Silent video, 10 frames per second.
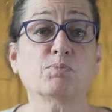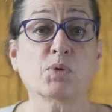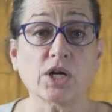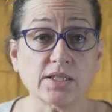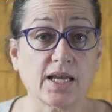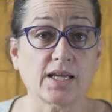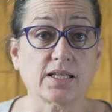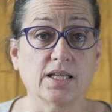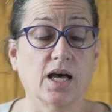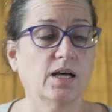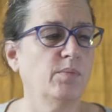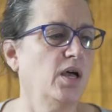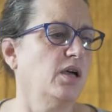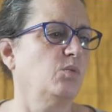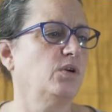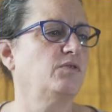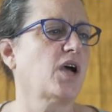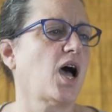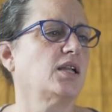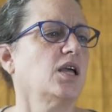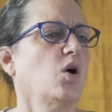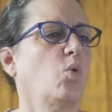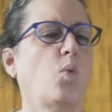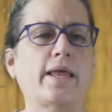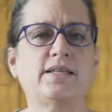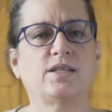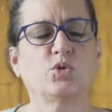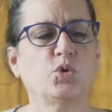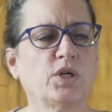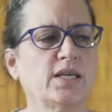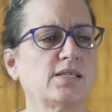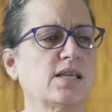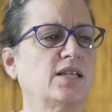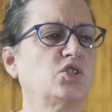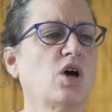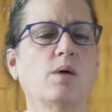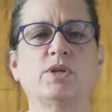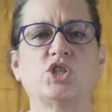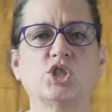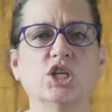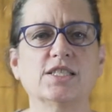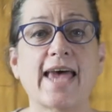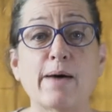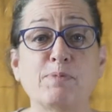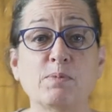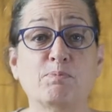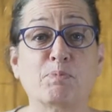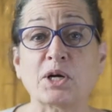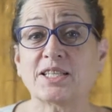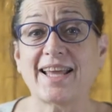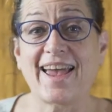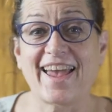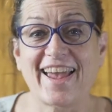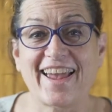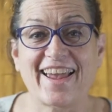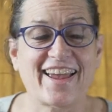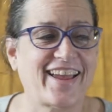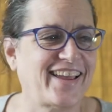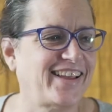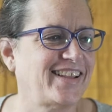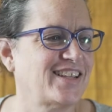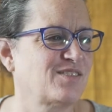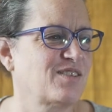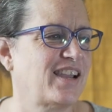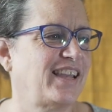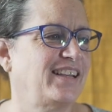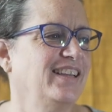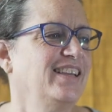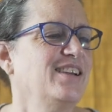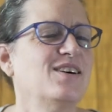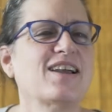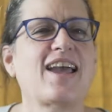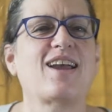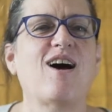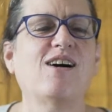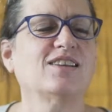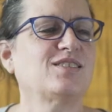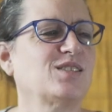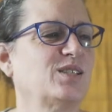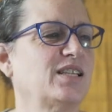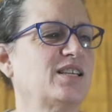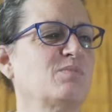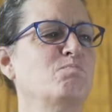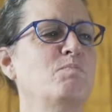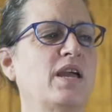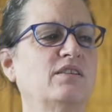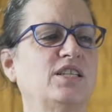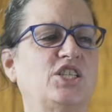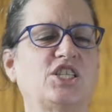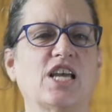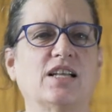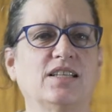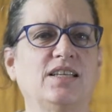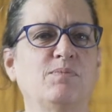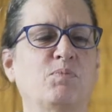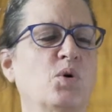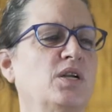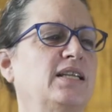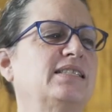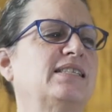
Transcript: birthday club, we've got Wendy Lucas and Tommy Schultz. Happy birthday! That's right. Okay, August 30th, Mary Shelley, born in